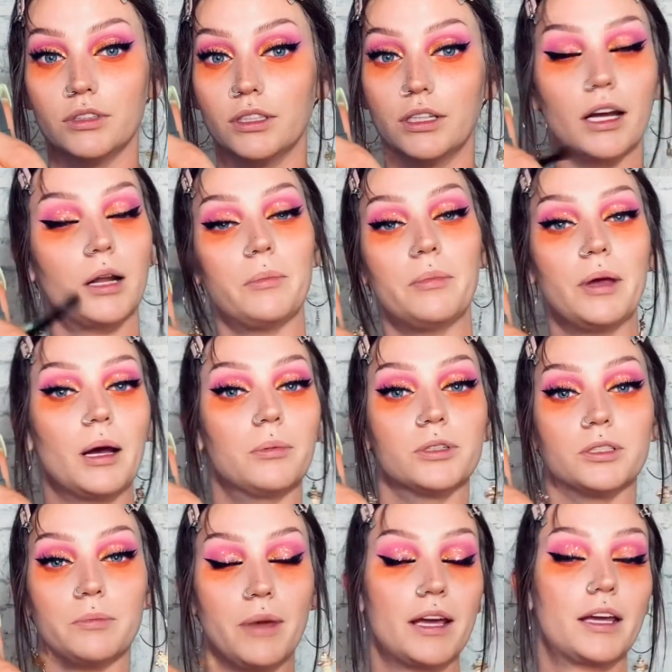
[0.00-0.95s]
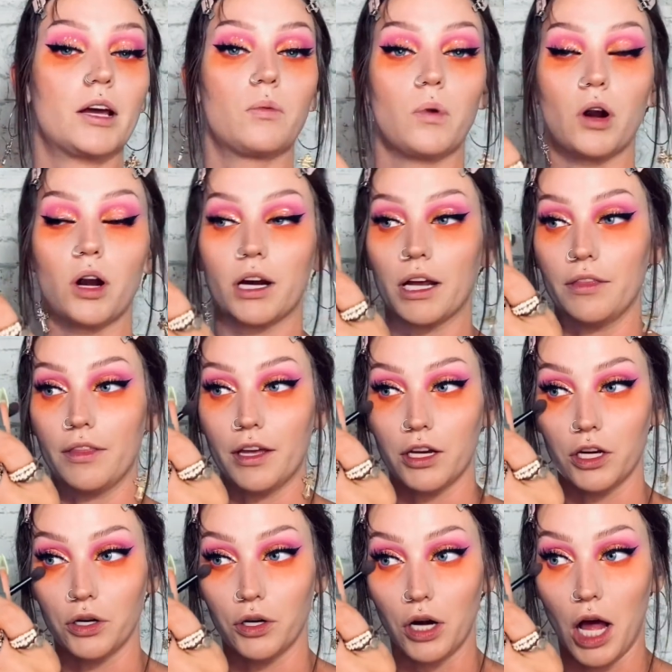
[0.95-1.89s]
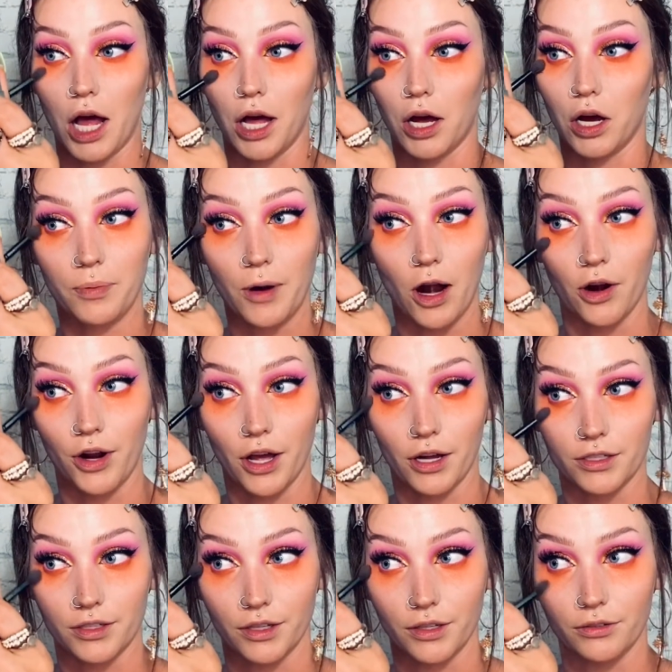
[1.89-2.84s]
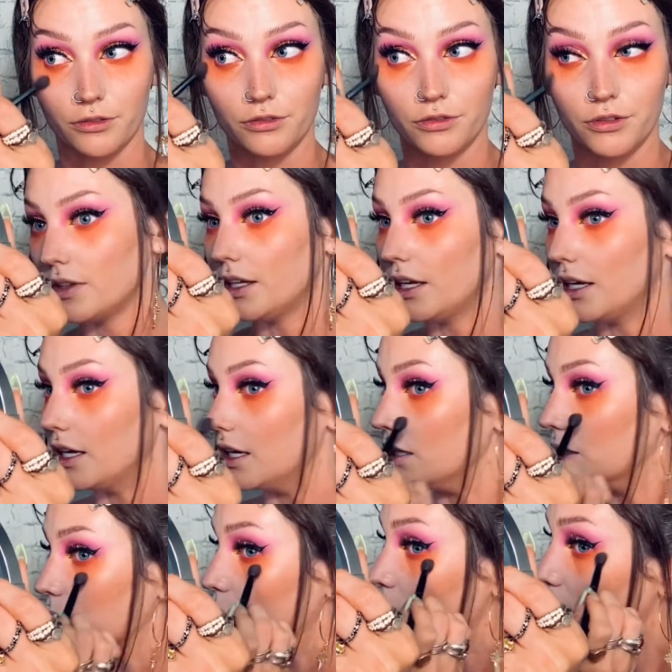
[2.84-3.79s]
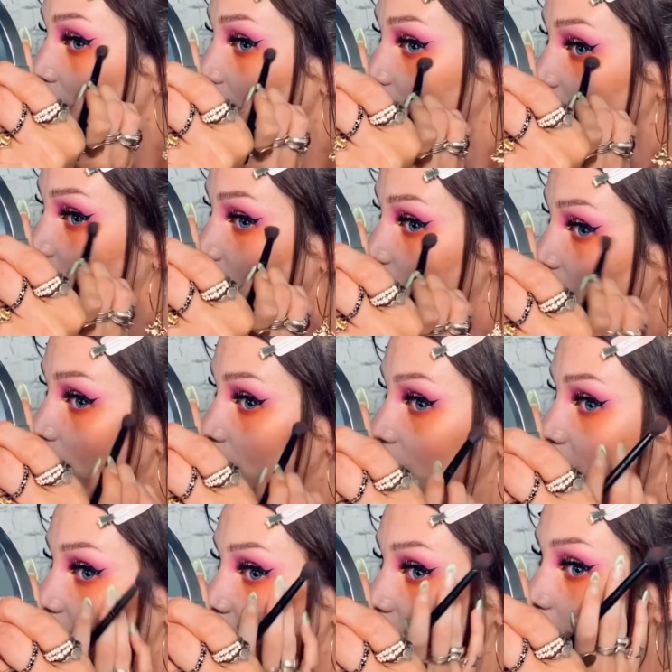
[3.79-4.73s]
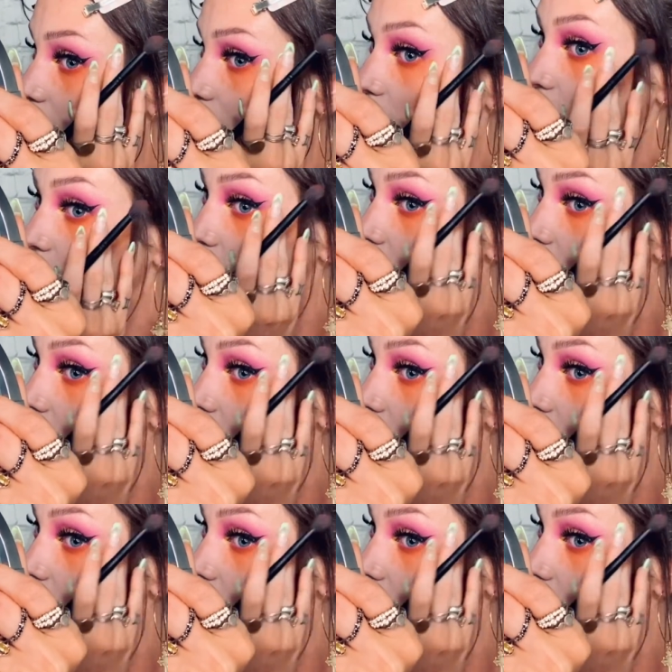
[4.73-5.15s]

gonna be able to make it work and that you're not productive in the mornings, and maybe you should